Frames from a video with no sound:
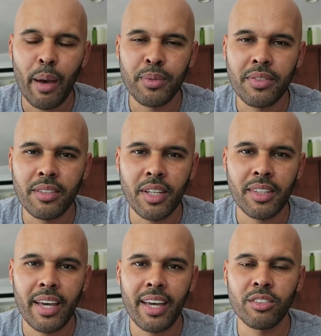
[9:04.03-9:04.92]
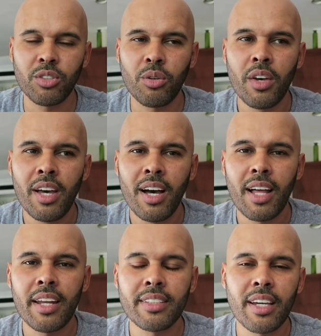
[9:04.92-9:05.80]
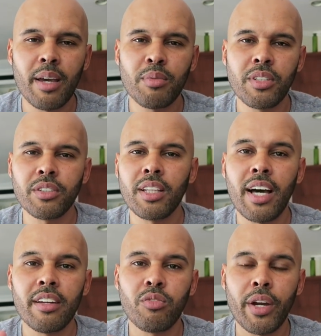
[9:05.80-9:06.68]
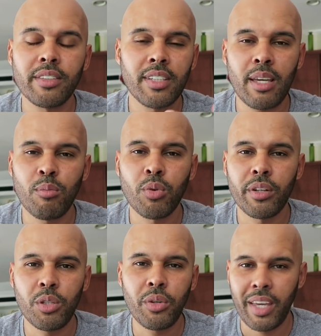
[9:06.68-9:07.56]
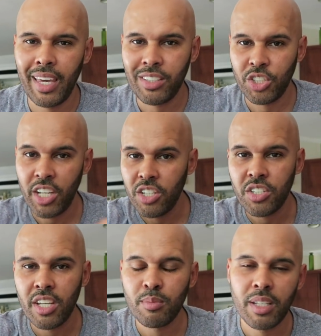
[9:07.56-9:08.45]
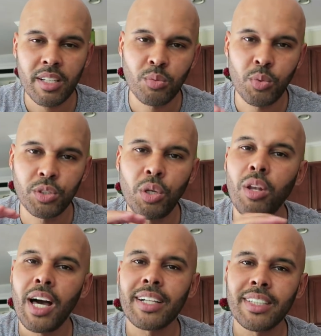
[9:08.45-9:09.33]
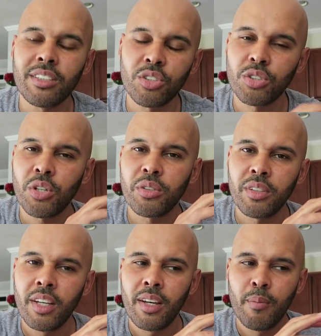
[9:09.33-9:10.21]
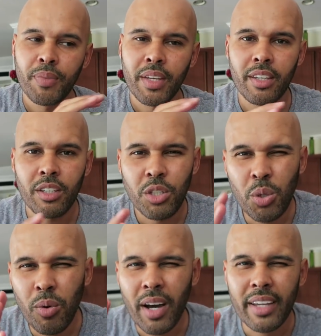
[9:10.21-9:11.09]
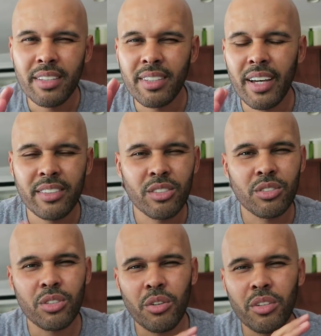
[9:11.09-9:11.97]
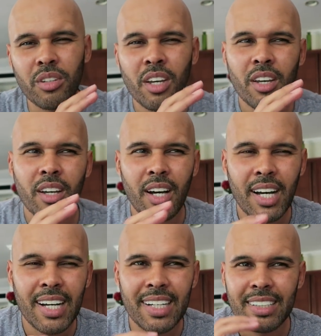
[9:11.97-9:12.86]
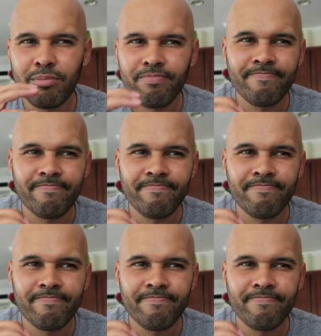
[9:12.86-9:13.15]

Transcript: apps and things like that. And so a lot of times there's a lot of red tape where you can't change things because we're so locked into certain UI designs and certain uh,